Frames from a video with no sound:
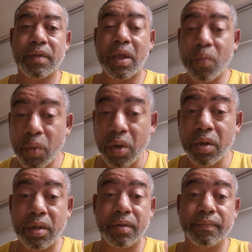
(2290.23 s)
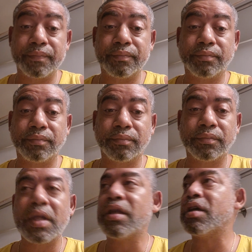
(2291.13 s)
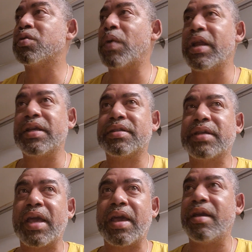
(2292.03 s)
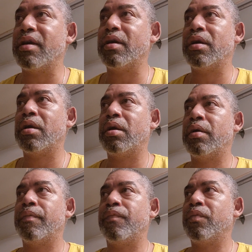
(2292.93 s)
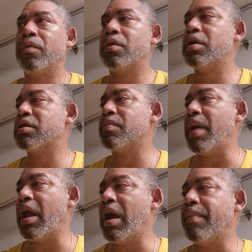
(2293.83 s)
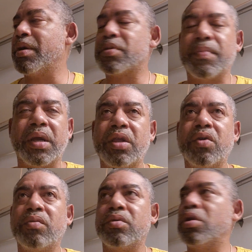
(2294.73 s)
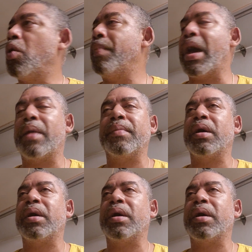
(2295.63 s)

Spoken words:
They would. That's why they say, doesn't matter how much money no amount of